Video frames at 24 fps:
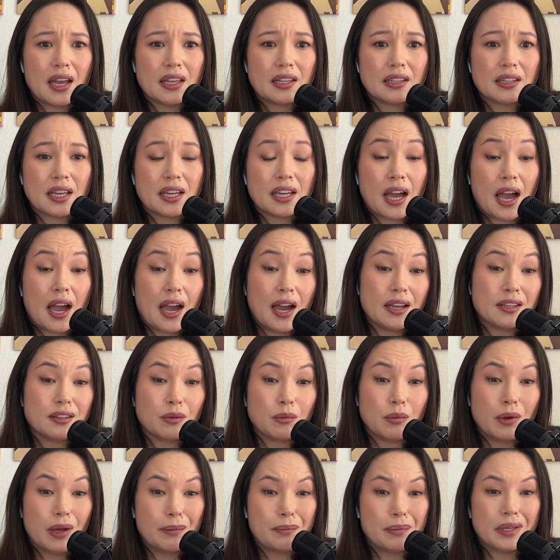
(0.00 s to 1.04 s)
and like hide the
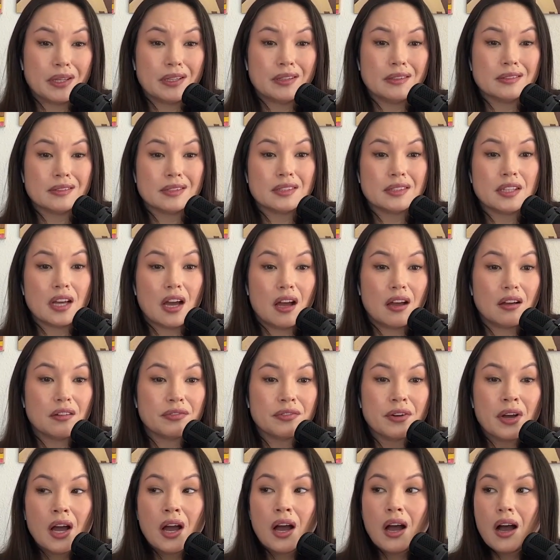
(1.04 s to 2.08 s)
weapon and stuff.
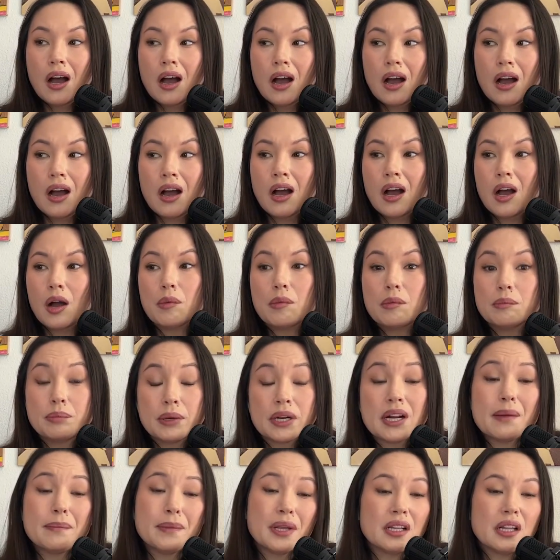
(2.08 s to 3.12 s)
Like, um,
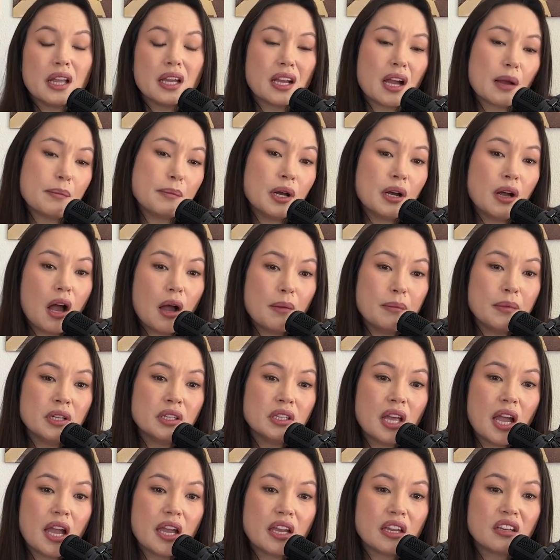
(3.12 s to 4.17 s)
but I mean, like I'm a, I'm a
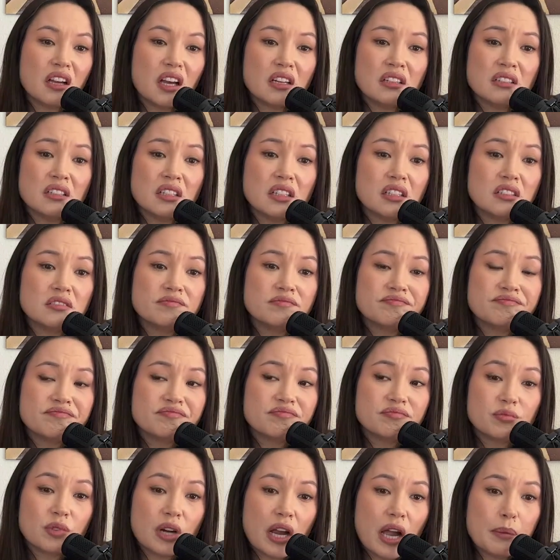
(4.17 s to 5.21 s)
like I don't know,
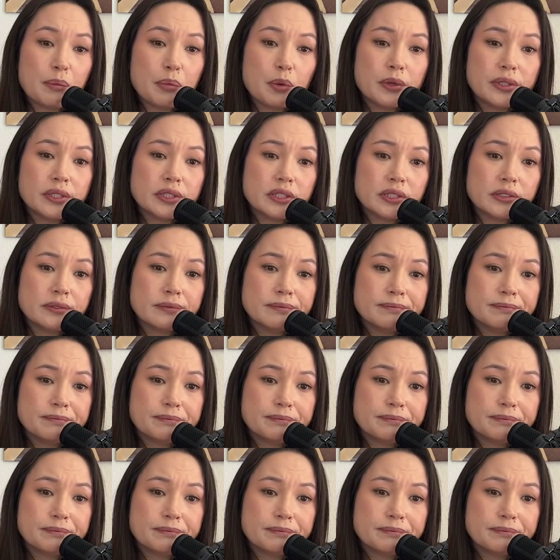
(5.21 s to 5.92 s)
rat poison.